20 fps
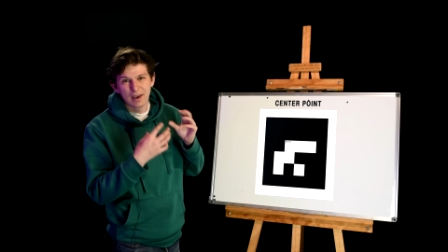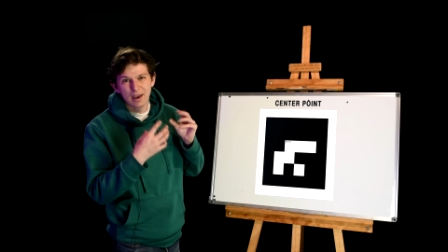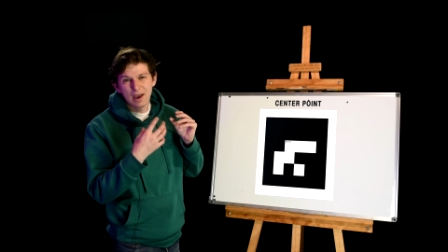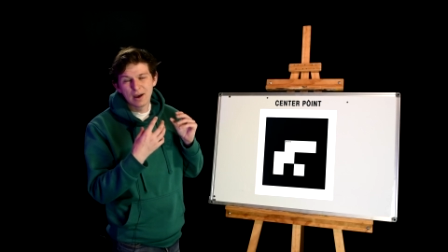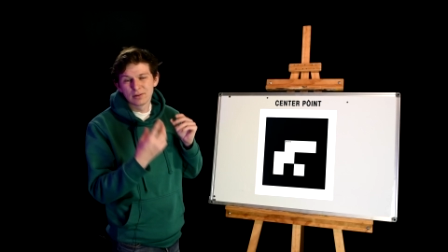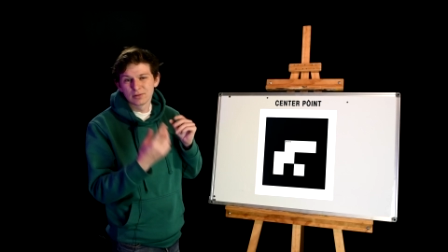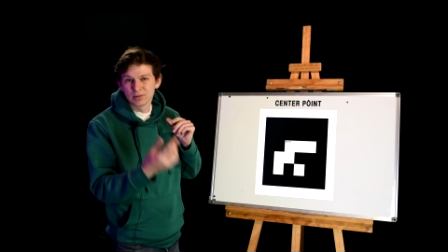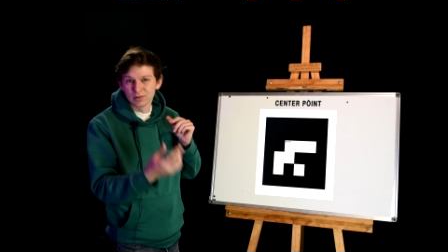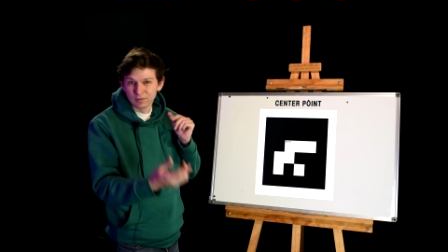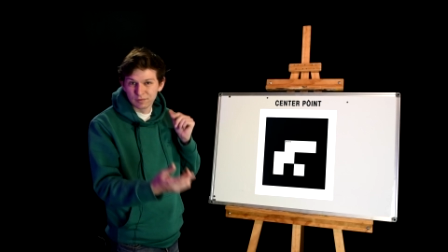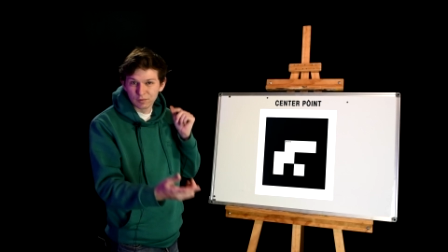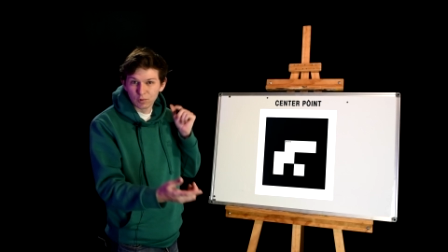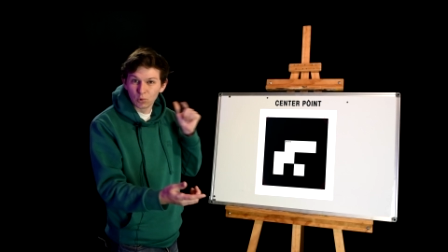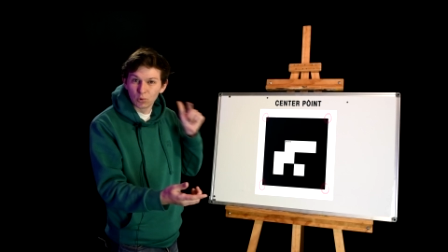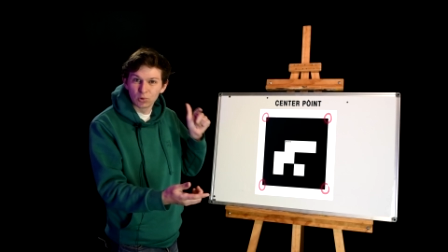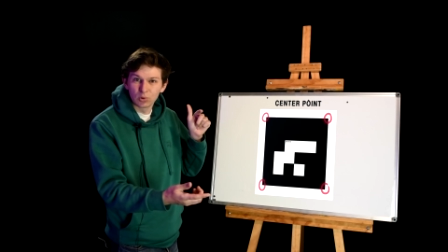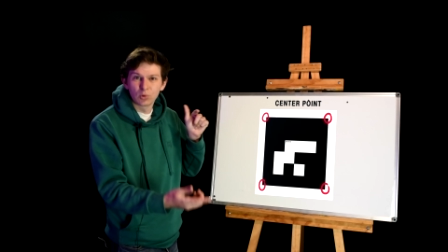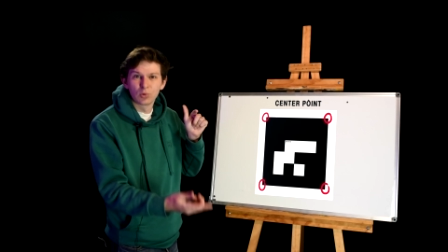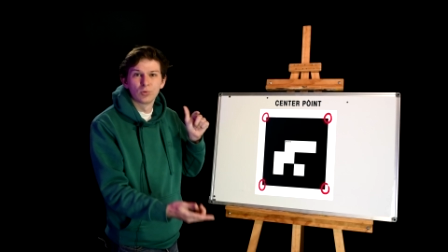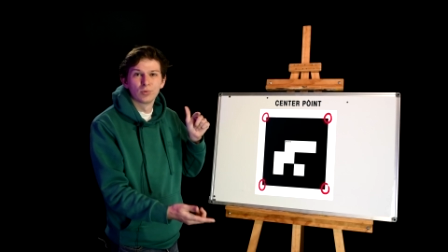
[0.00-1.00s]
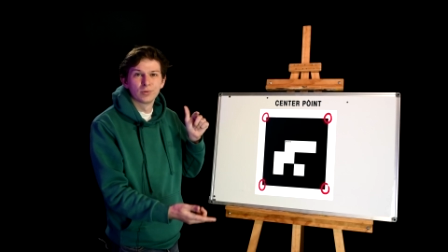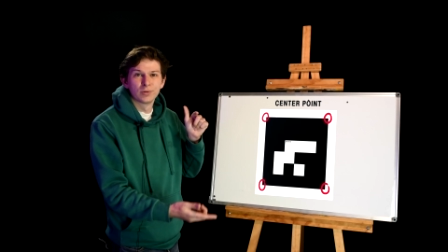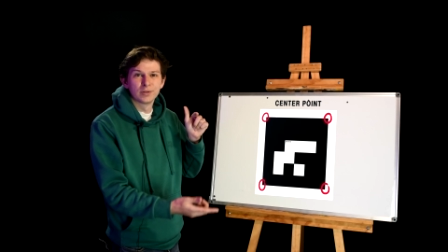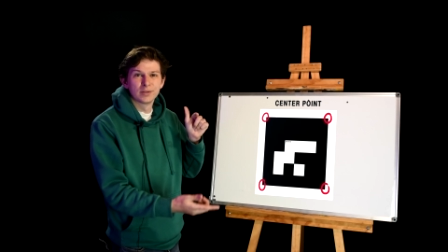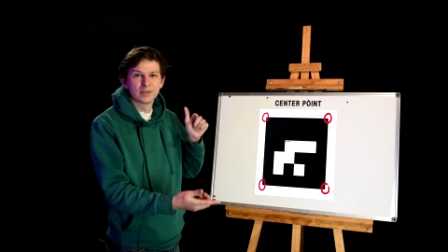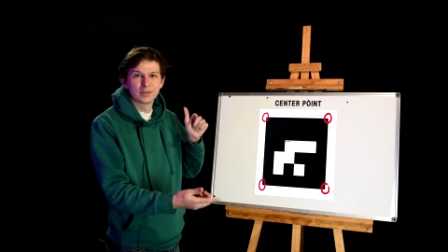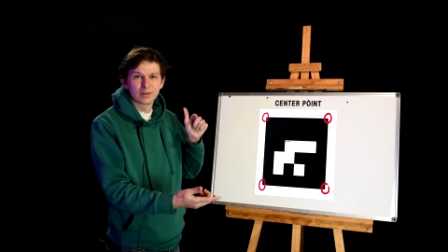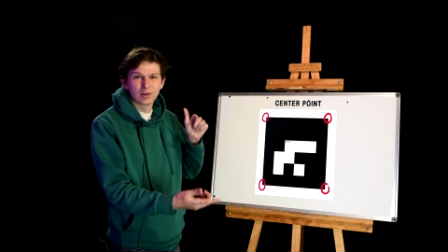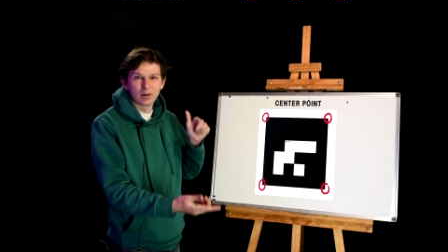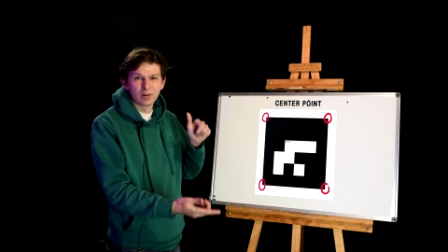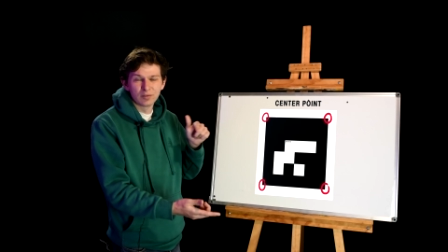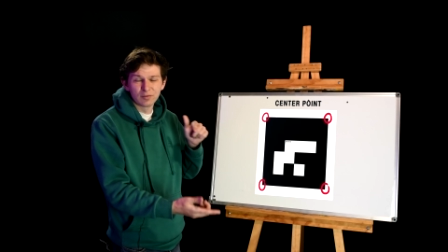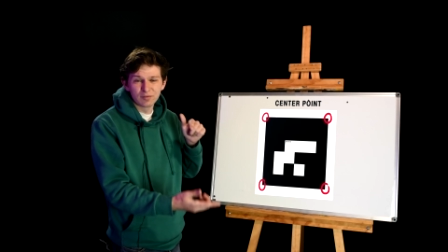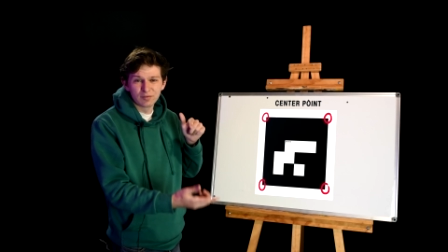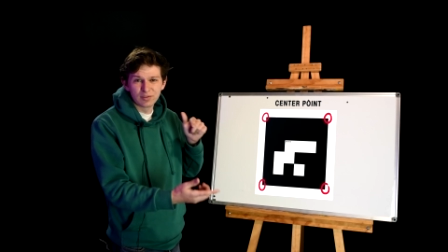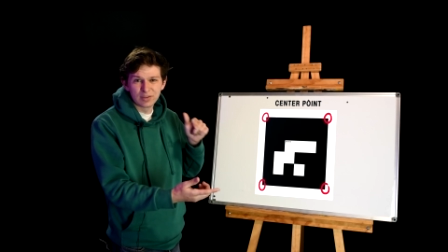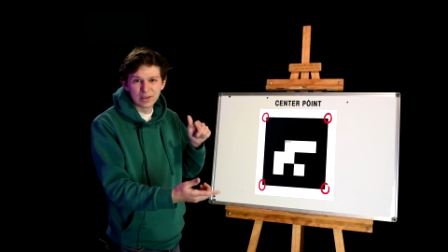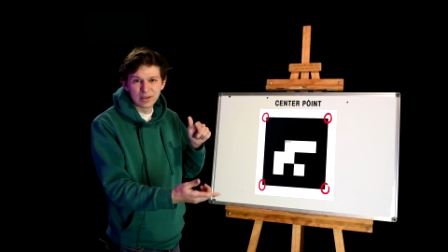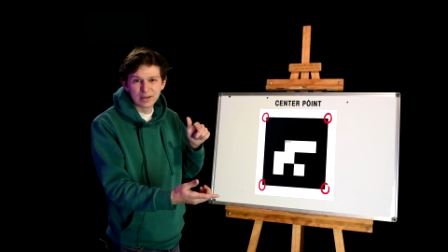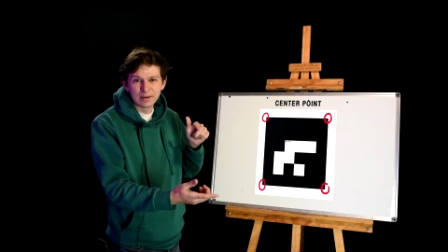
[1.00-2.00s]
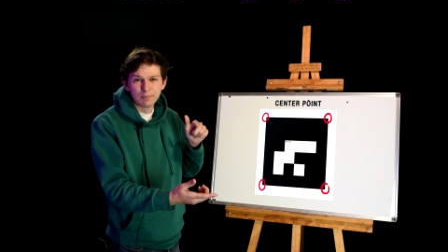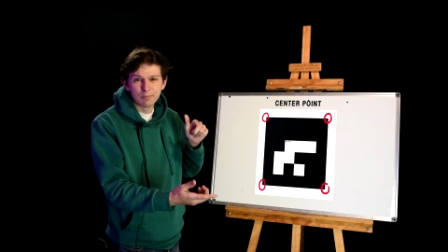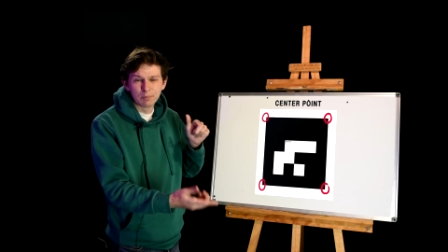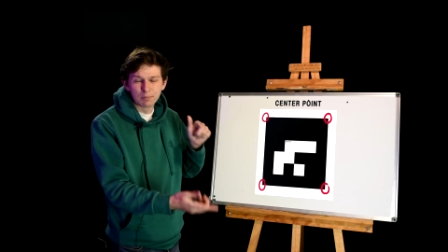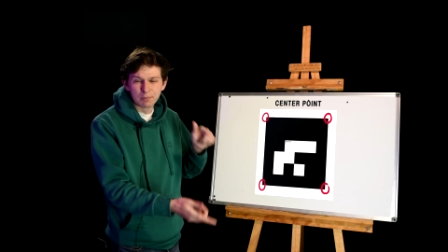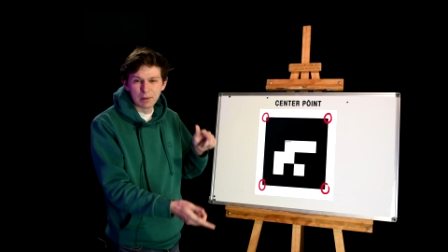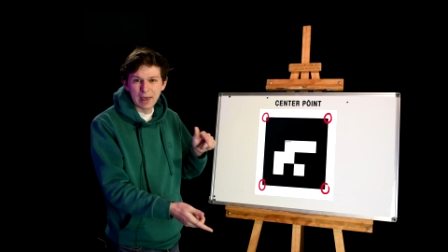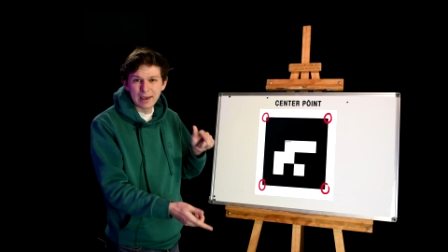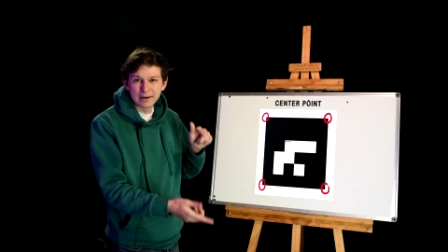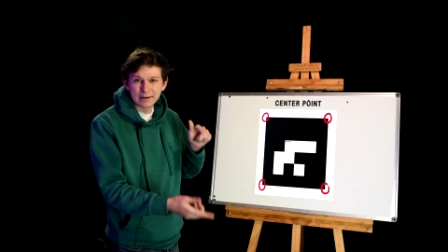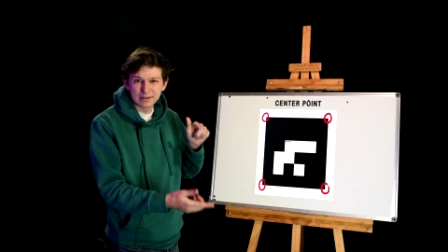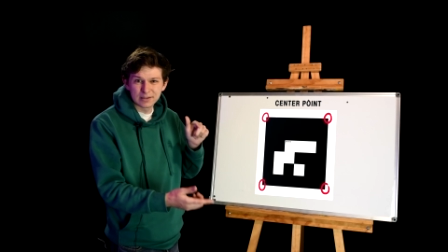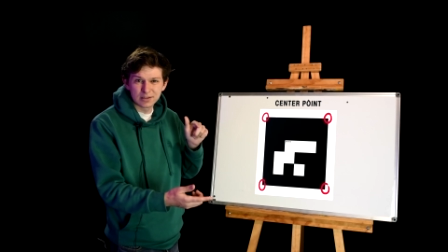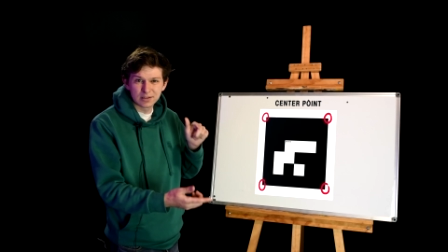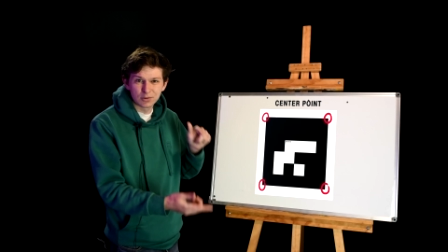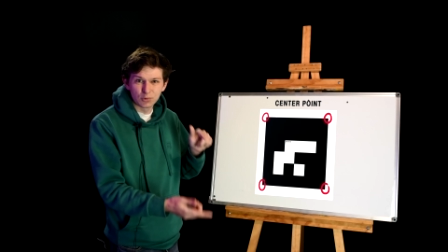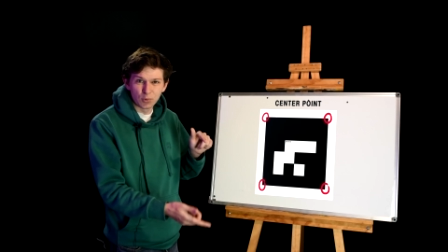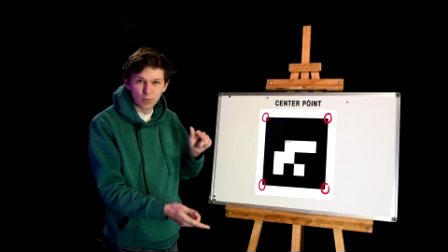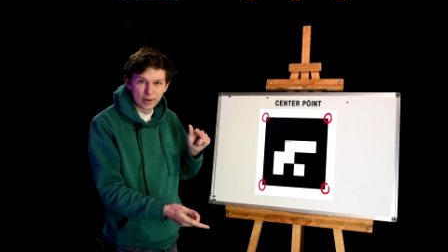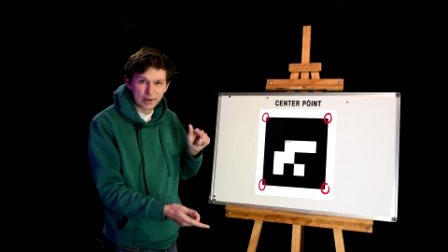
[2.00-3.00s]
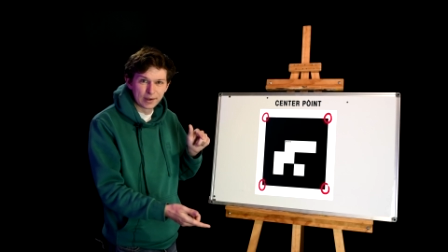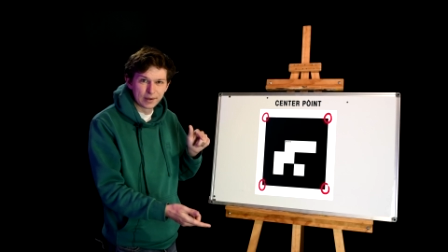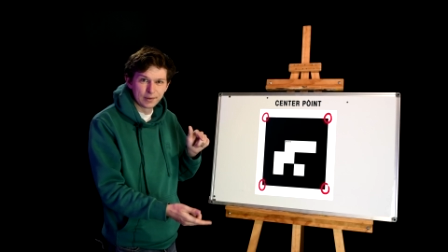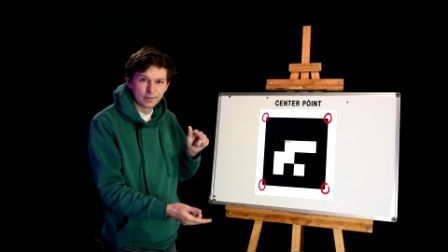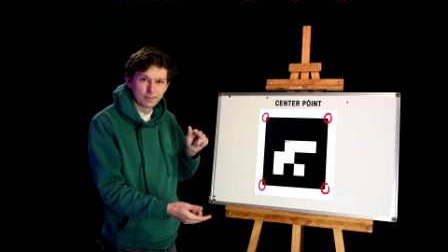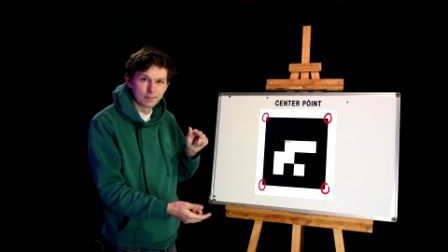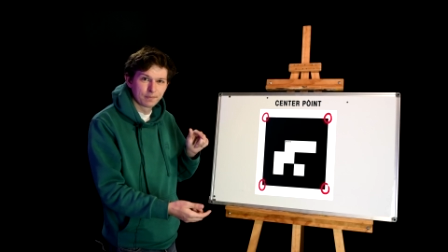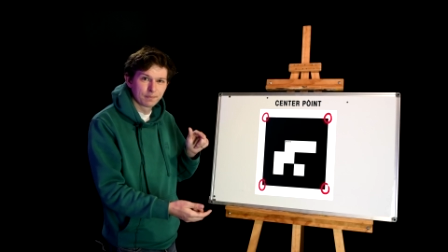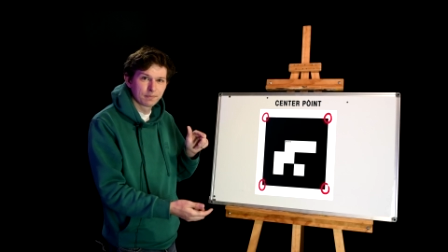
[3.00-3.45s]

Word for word: outer four corners of the black square